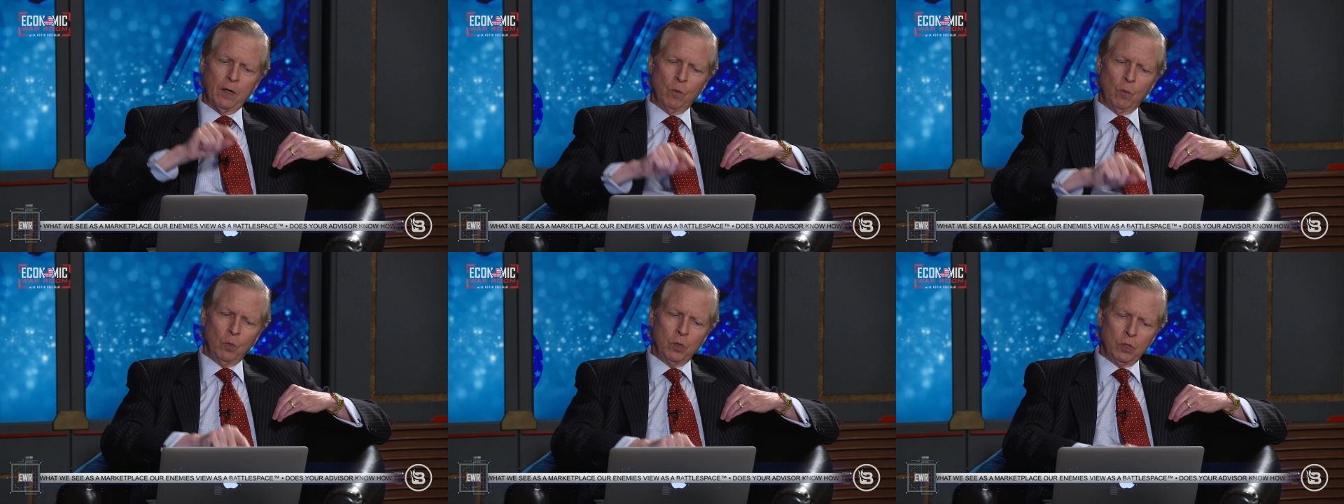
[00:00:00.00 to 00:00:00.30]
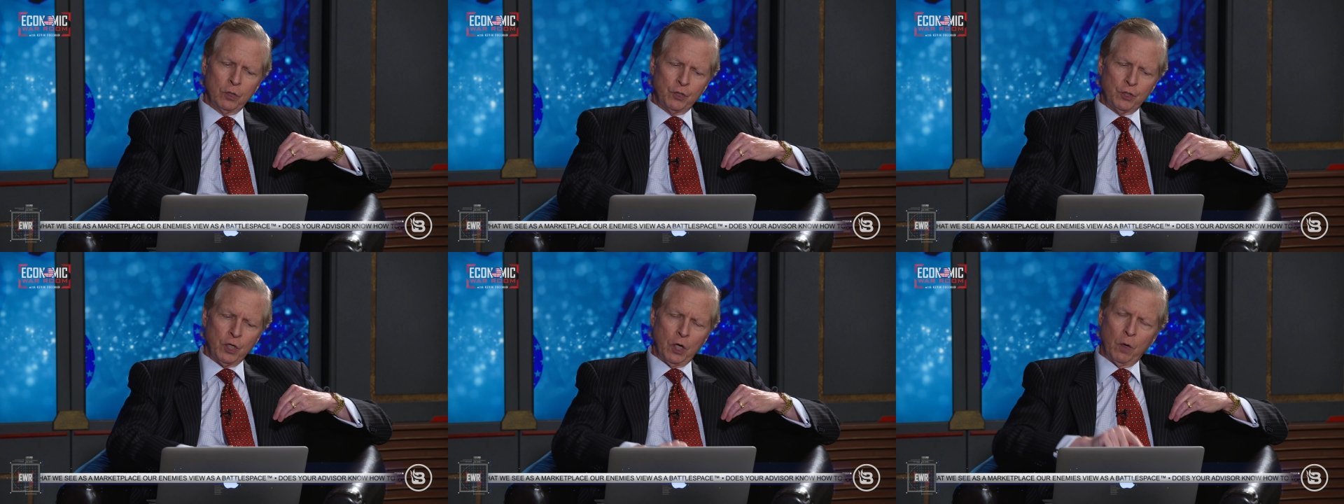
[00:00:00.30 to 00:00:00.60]
and
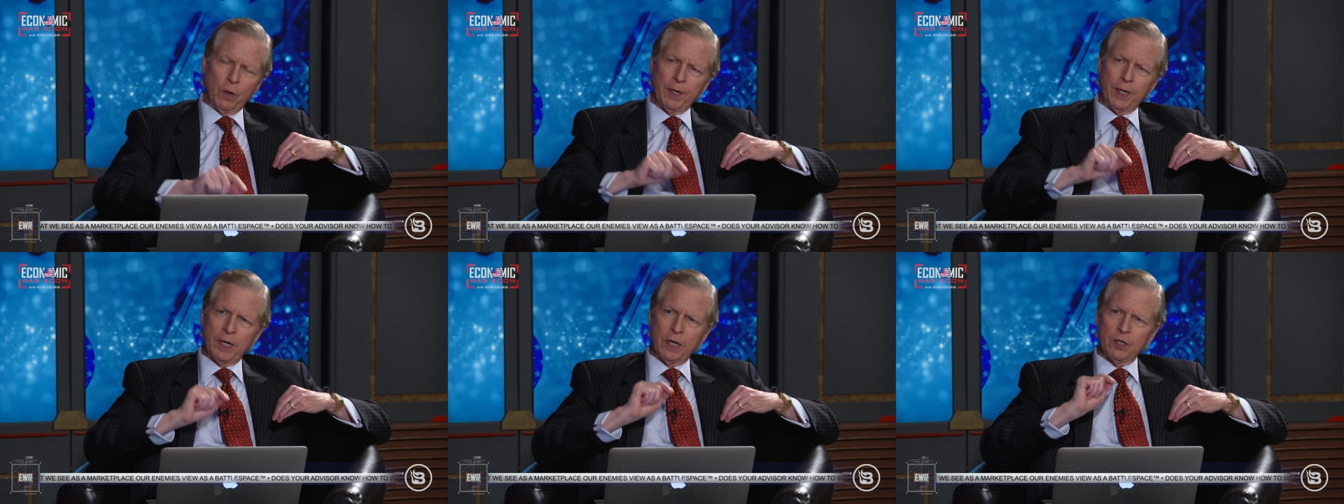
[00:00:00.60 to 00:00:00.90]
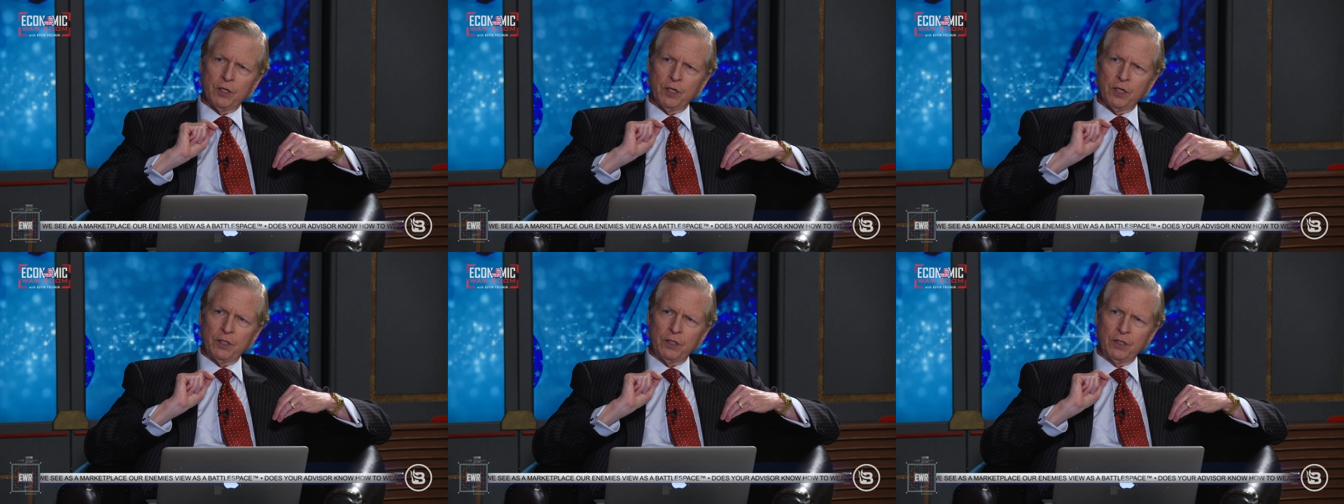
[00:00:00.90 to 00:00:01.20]
we'll show it here
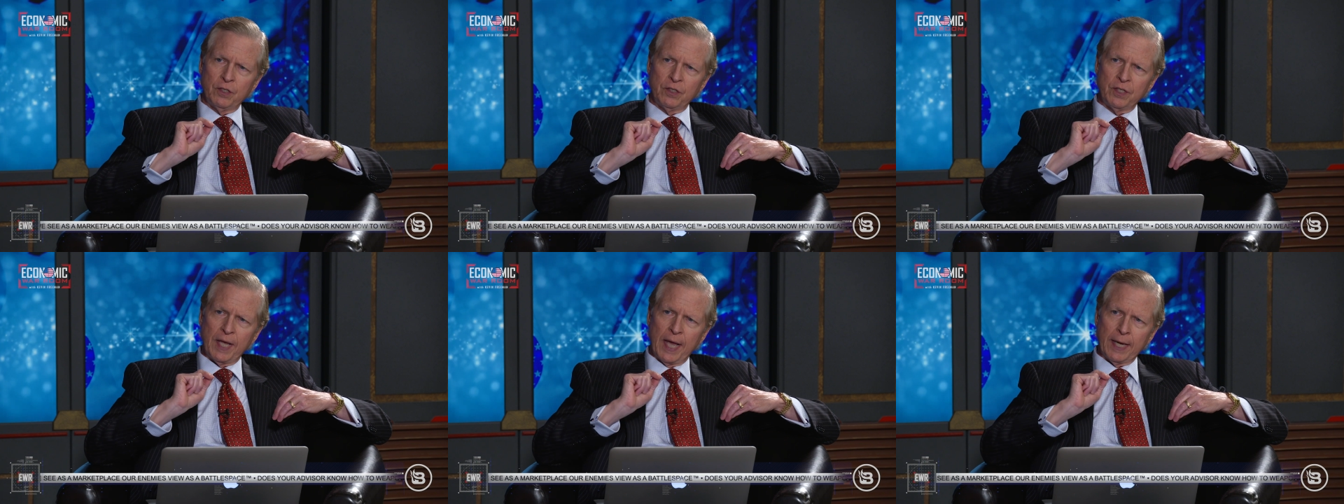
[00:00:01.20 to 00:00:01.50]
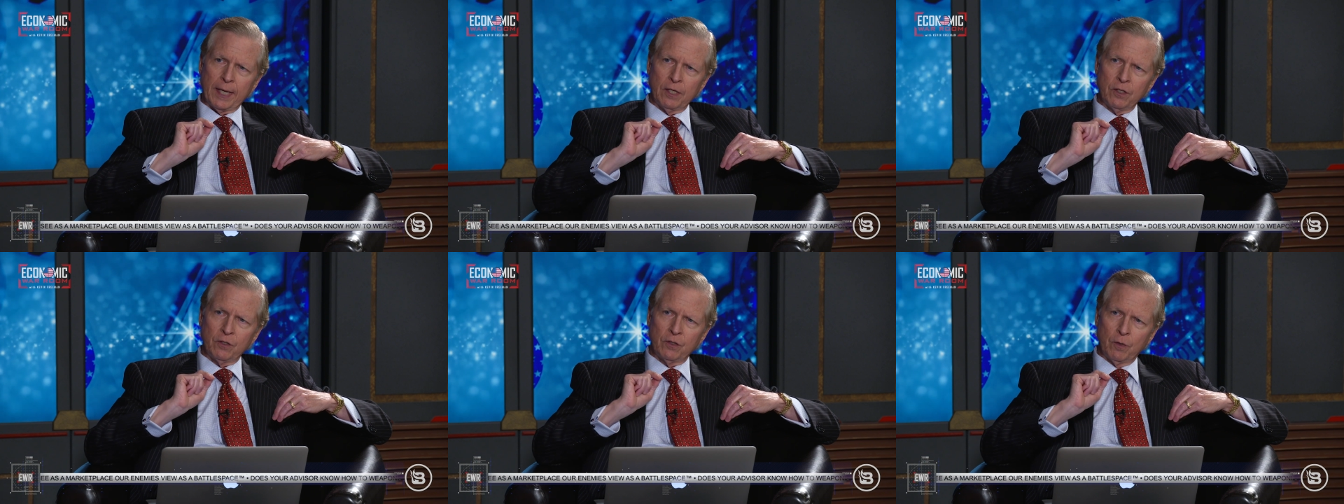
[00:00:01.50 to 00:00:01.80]
in just a
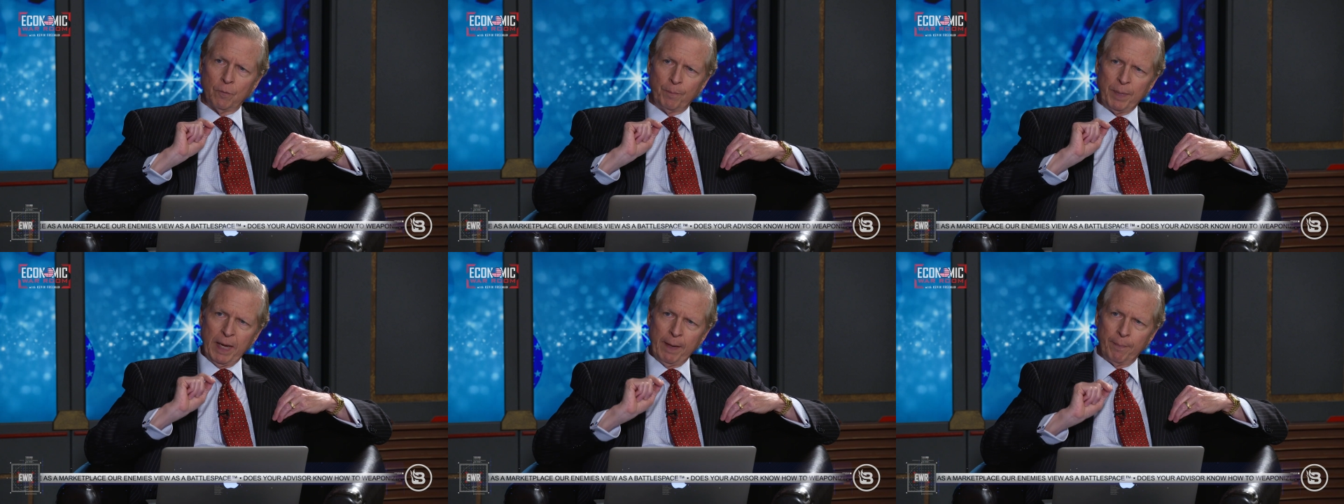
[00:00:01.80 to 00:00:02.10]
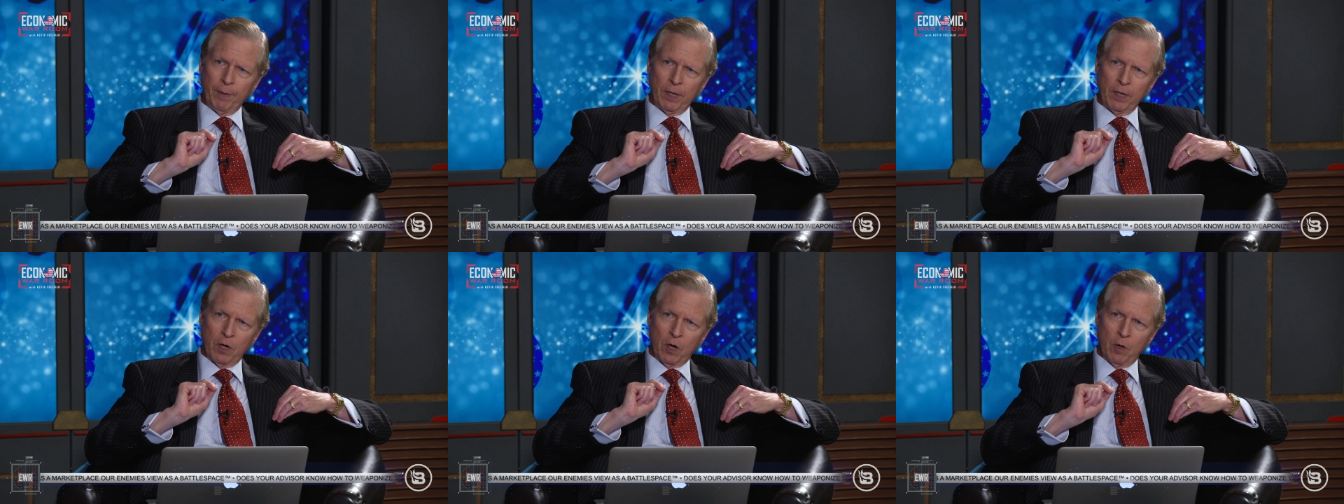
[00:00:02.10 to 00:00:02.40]
second so
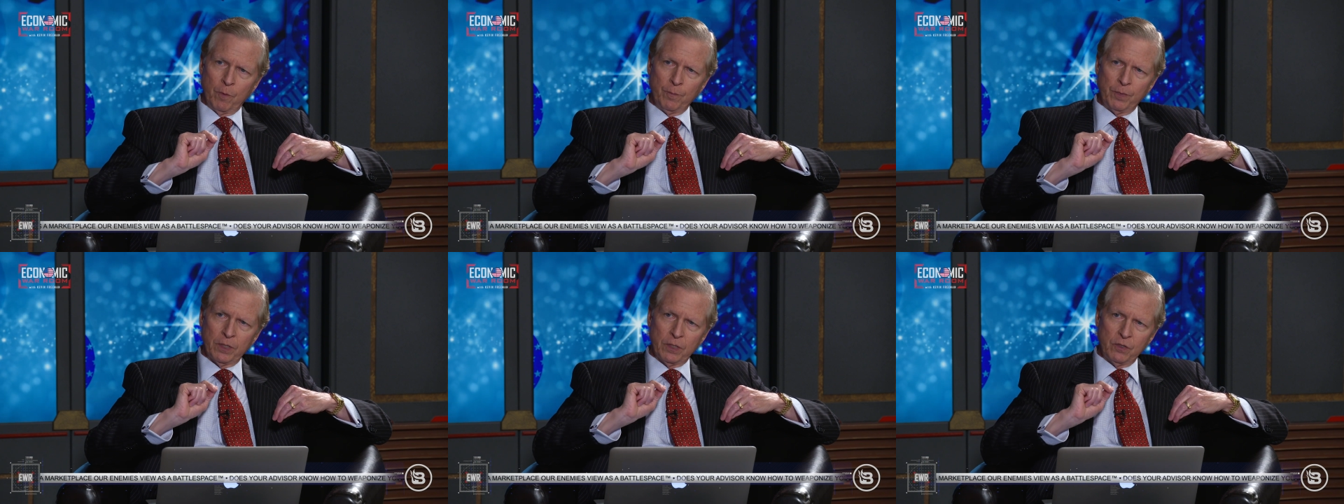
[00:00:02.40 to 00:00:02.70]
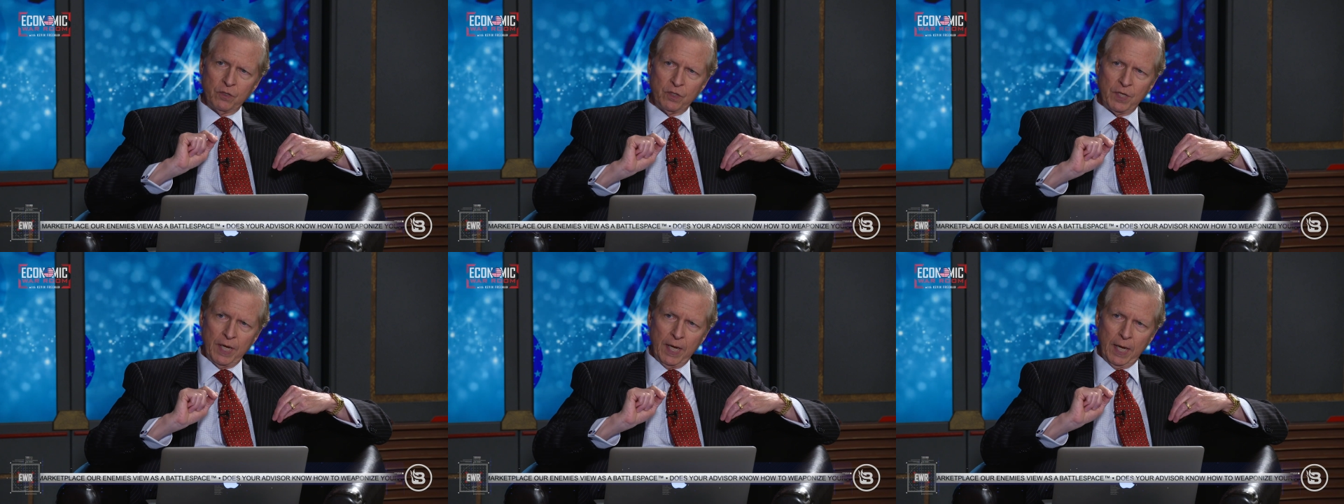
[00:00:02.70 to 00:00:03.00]
people at home
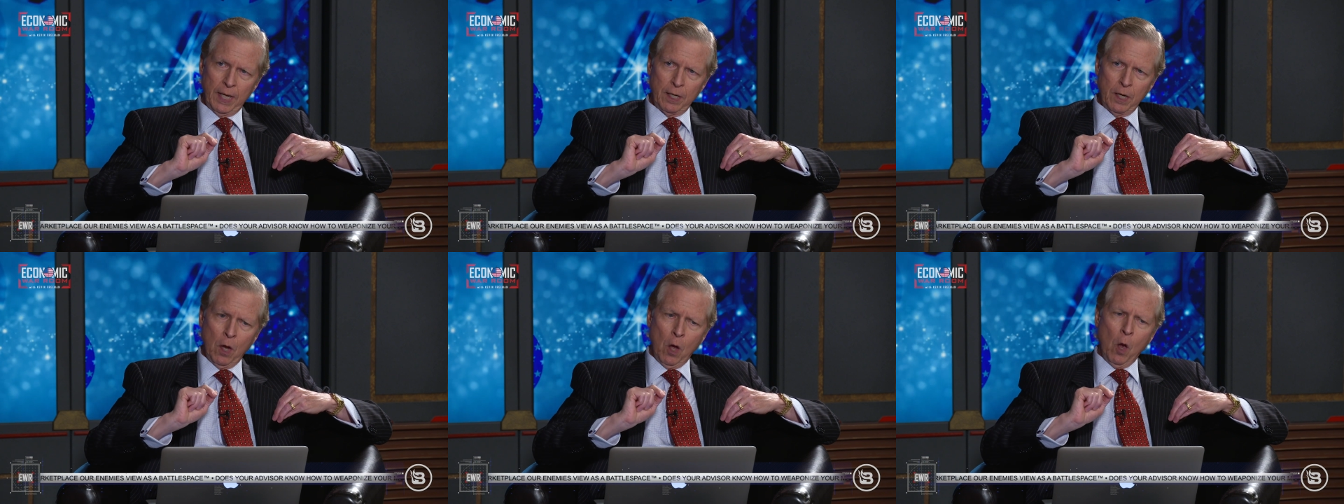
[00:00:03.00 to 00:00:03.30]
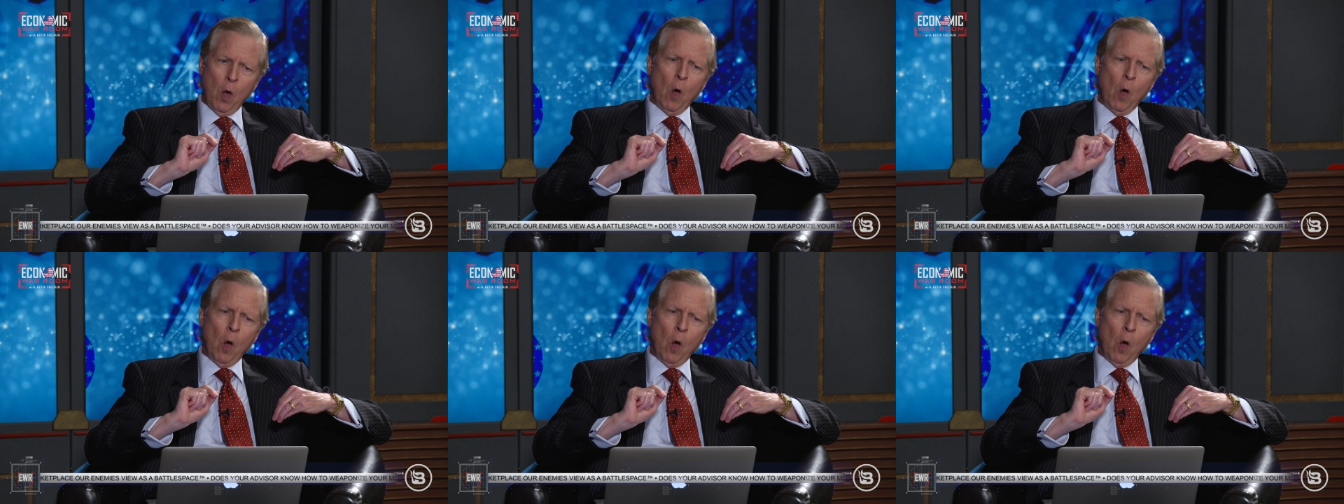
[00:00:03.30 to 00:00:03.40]
can see it,